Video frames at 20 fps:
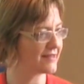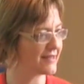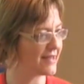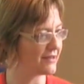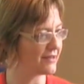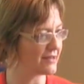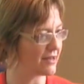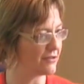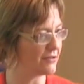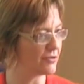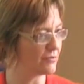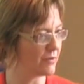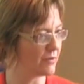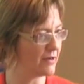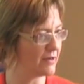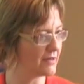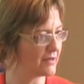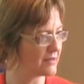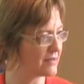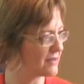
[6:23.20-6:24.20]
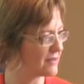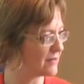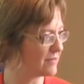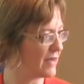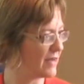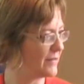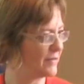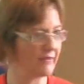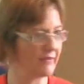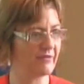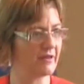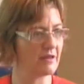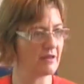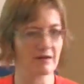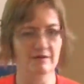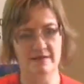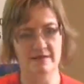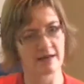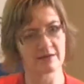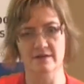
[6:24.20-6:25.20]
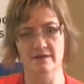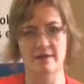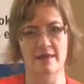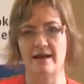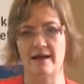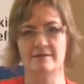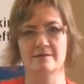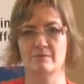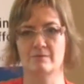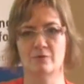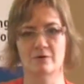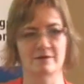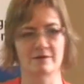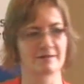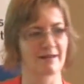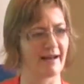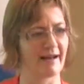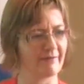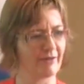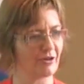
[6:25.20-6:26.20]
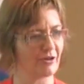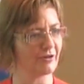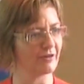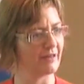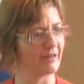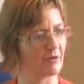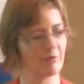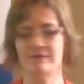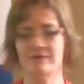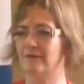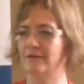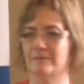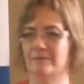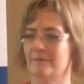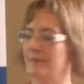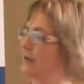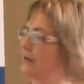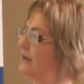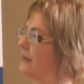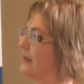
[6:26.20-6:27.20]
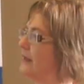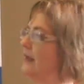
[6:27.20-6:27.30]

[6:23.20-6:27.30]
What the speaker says: tells 100 words, maybe a video tells 1,000 words. I haven't heard the equivalent, but